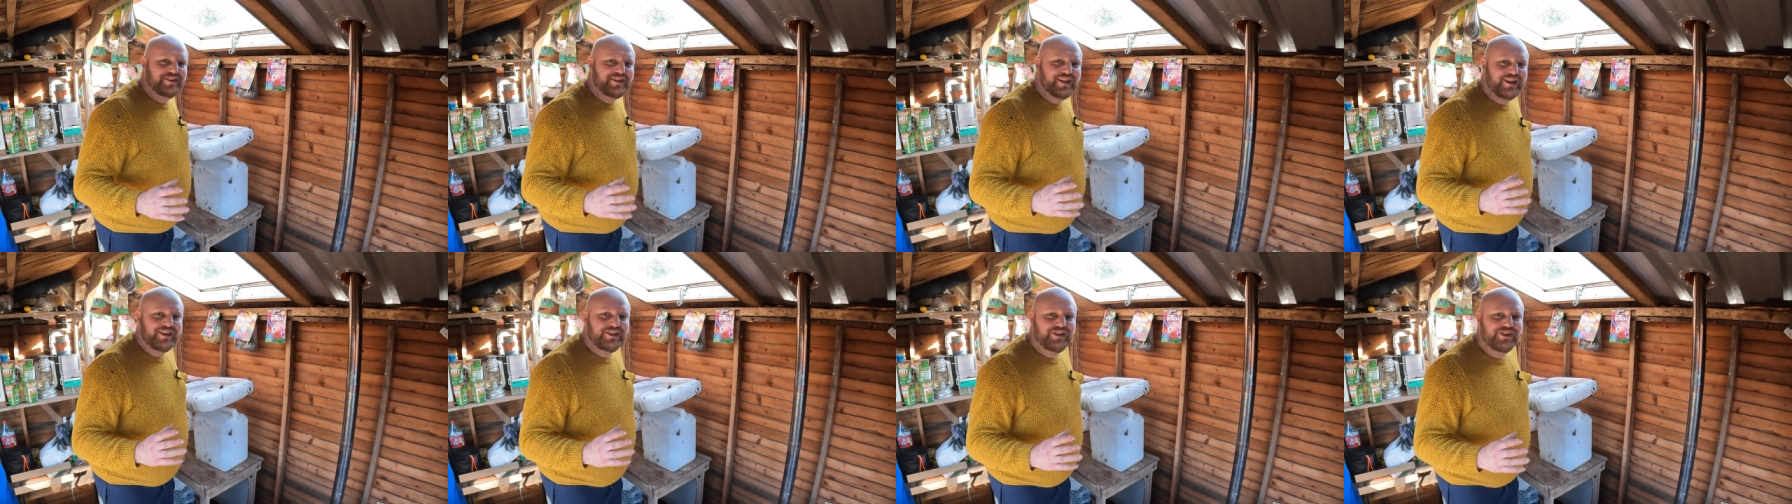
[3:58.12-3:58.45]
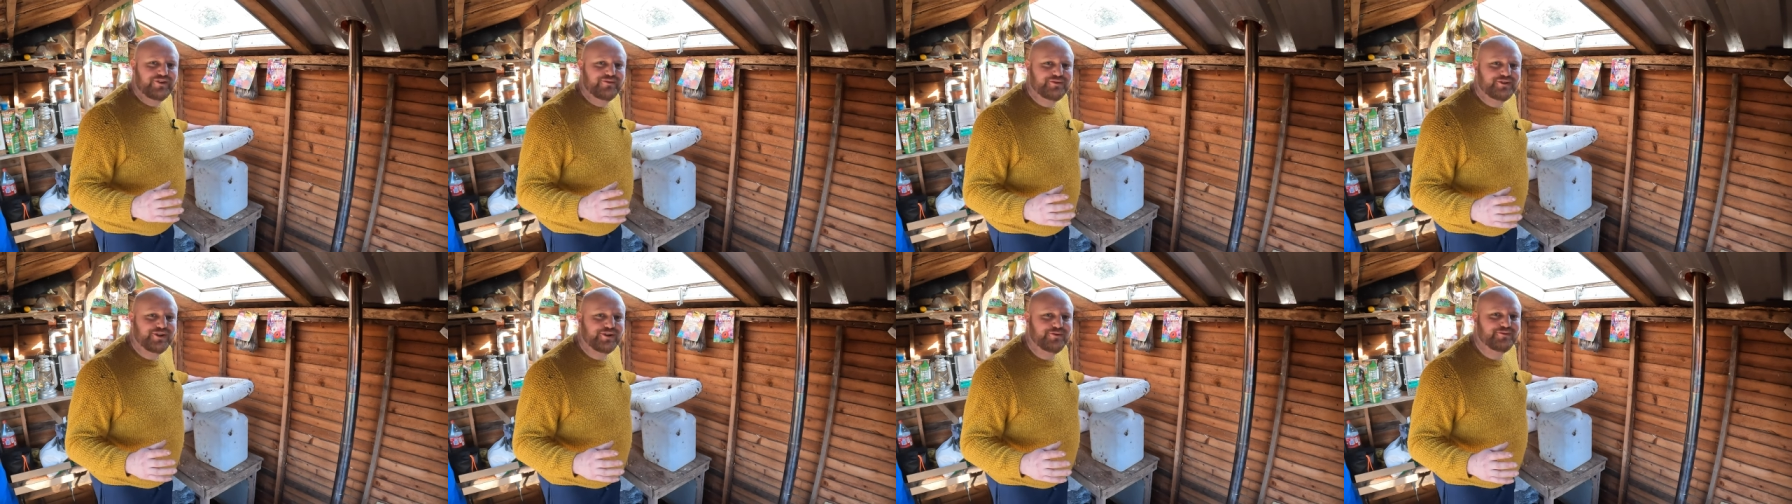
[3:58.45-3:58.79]
a
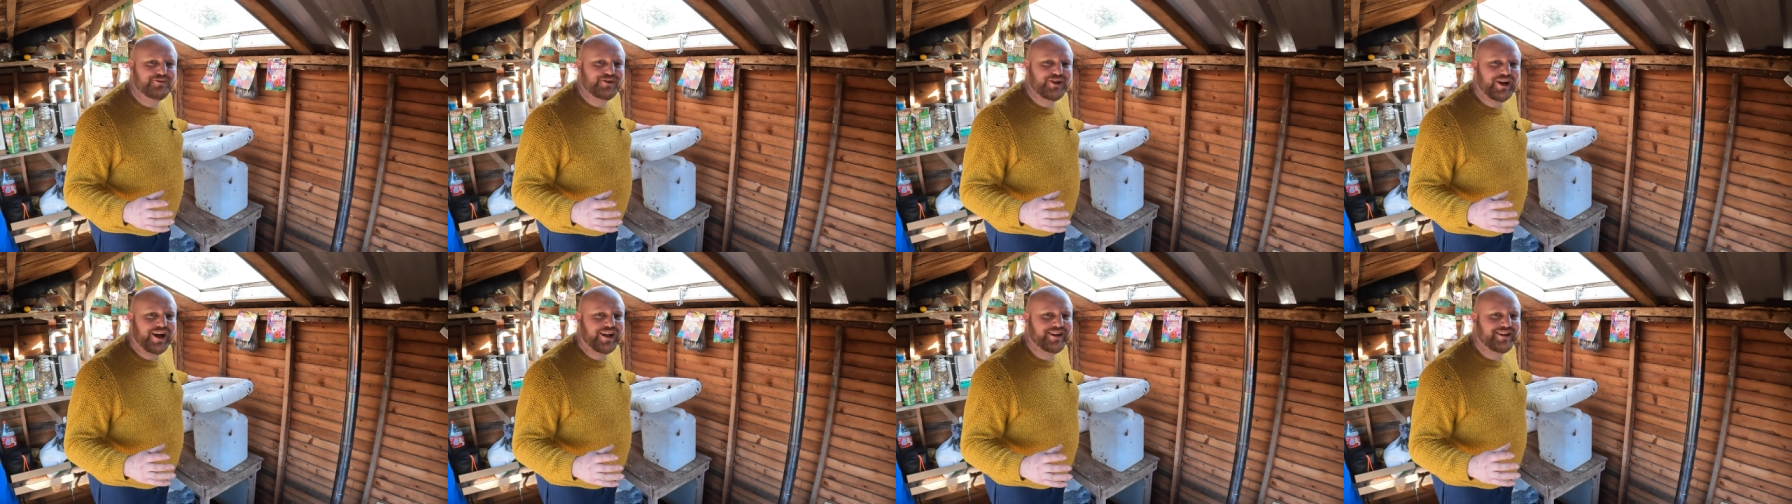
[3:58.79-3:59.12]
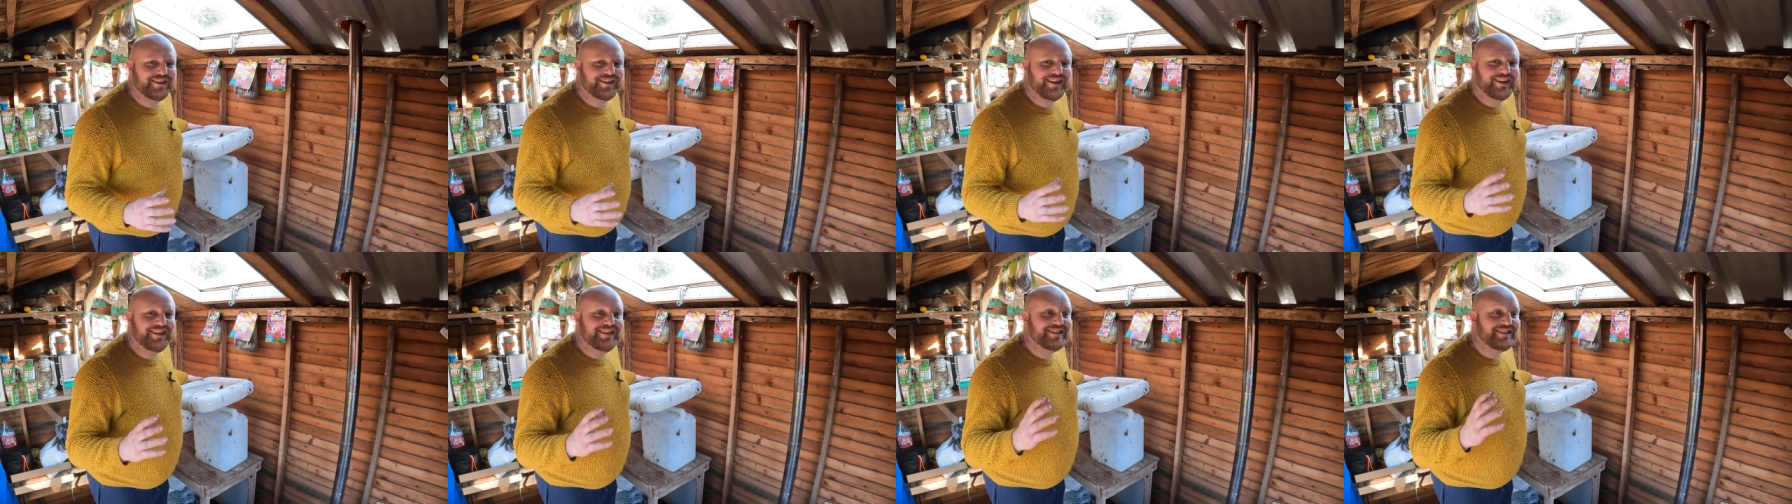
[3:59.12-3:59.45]
YouTube
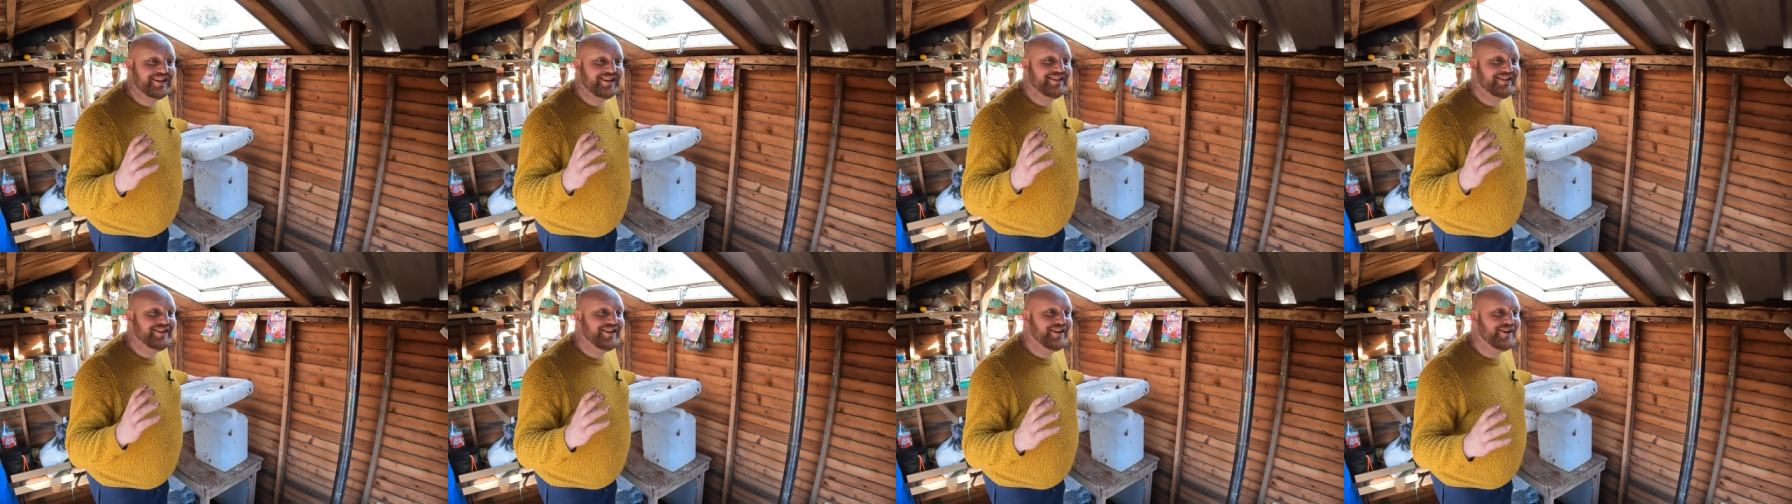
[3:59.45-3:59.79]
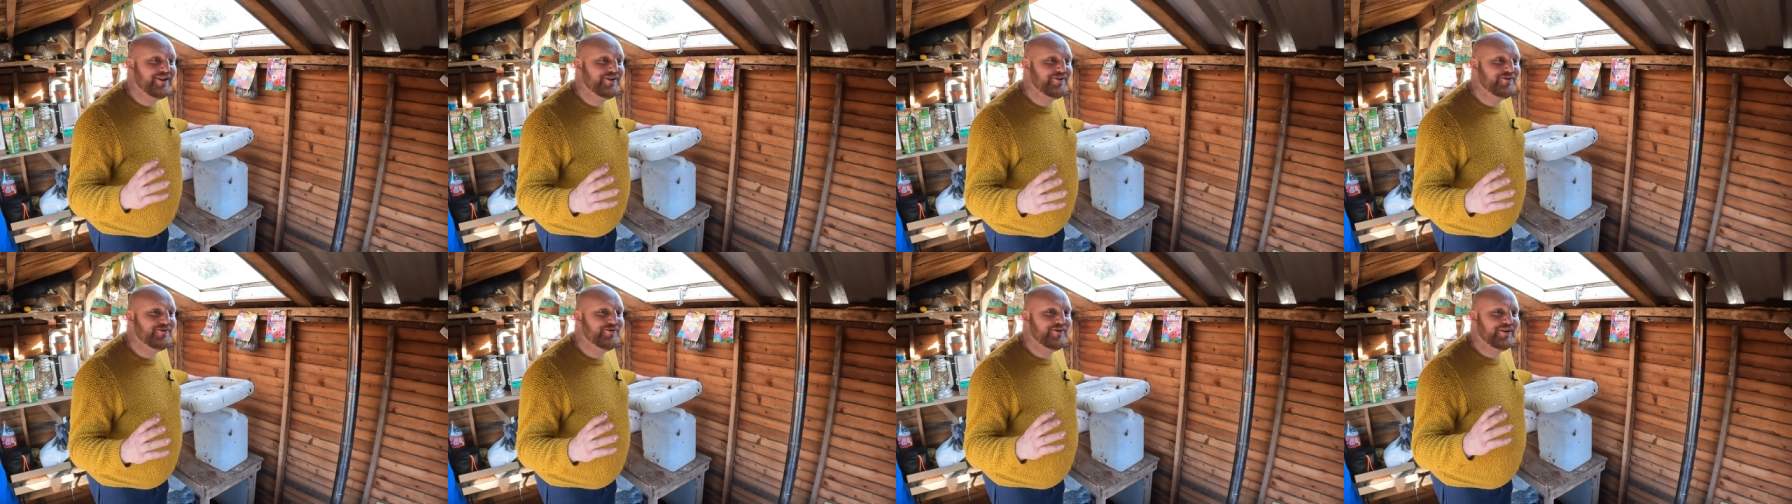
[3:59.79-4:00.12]
channel, he's a
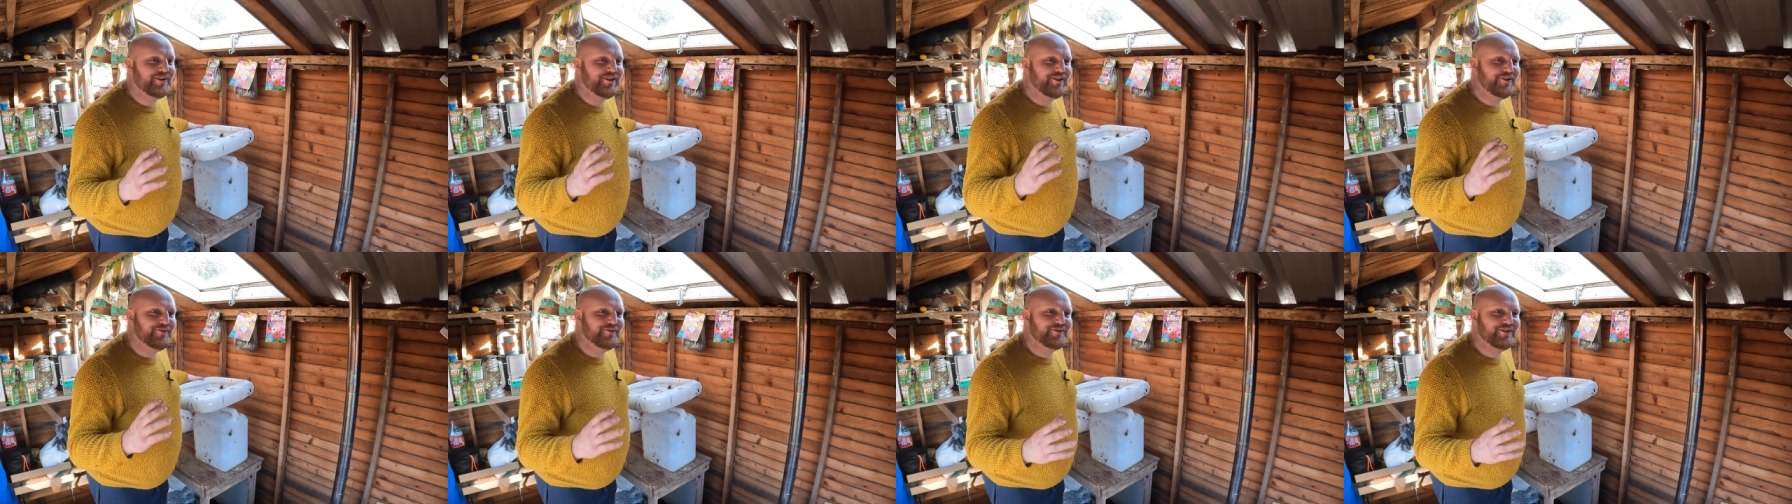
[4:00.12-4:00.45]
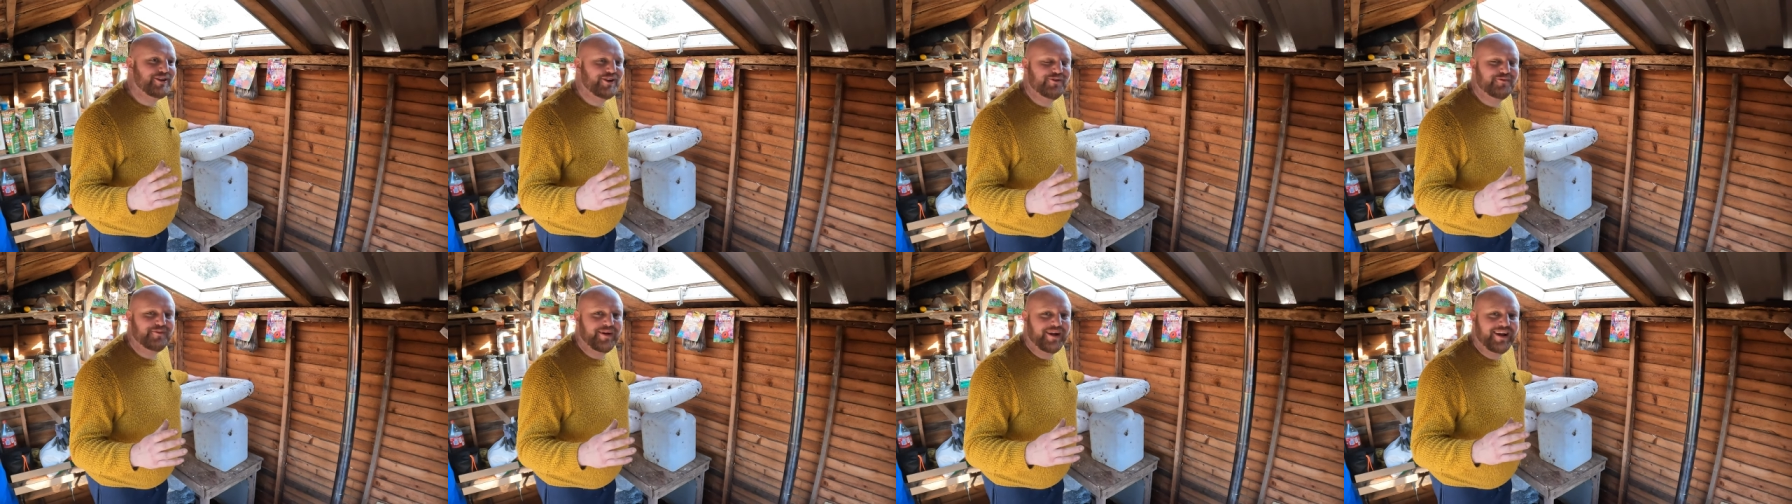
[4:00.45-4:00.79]
new
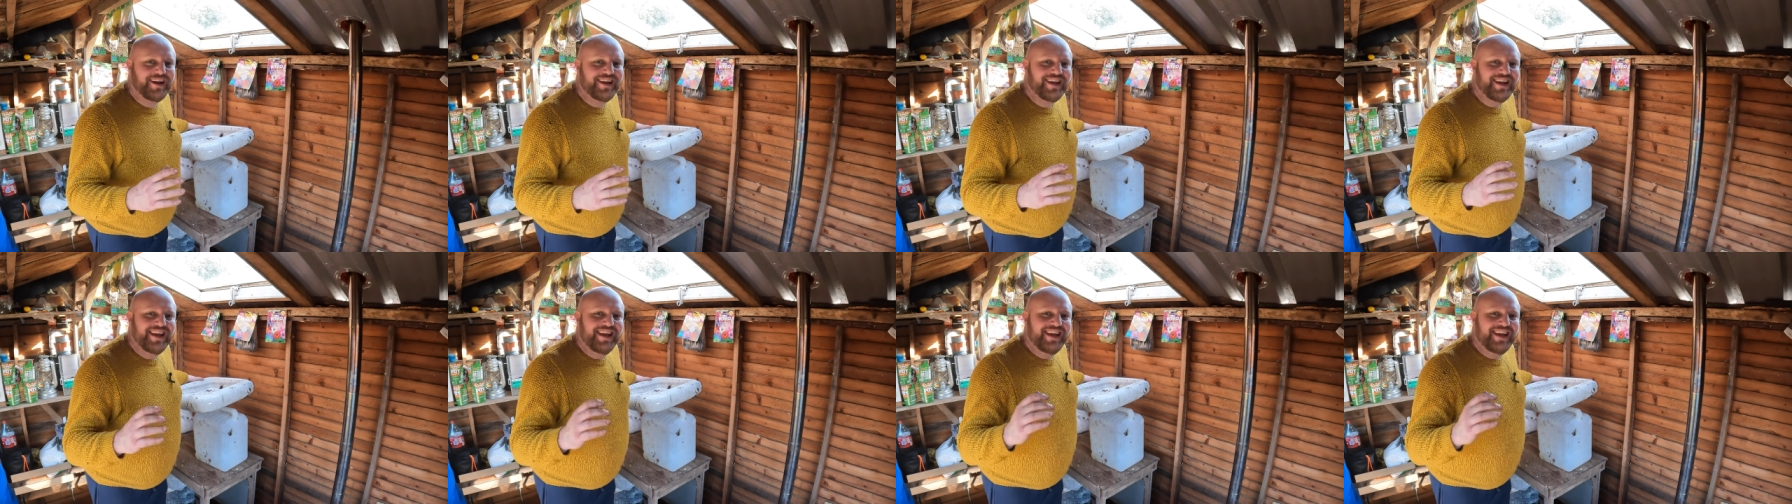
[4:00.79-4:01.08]
YouTuber,